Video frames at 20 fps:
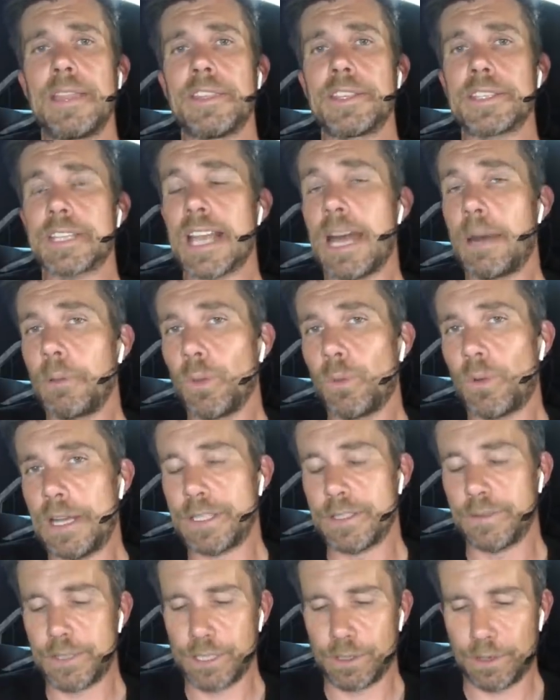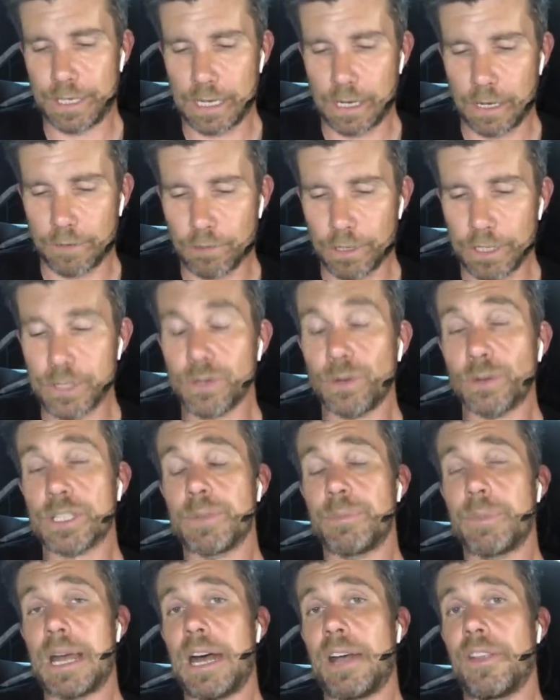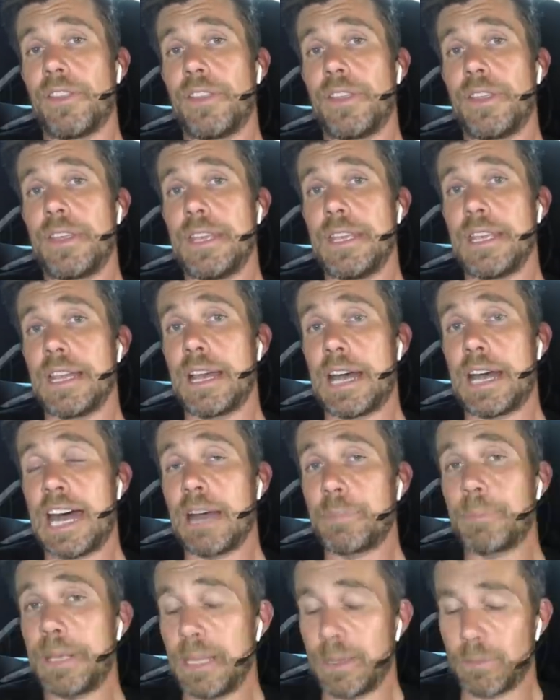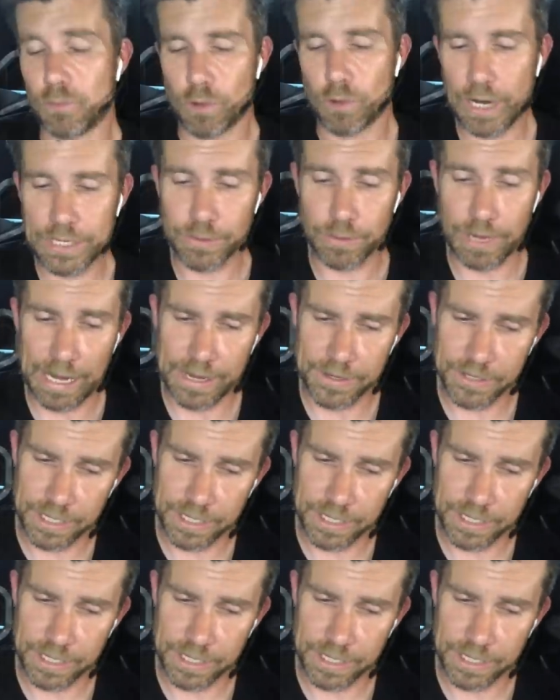There's a couple of ways of doing it. I've already talked about the RPM rise rate.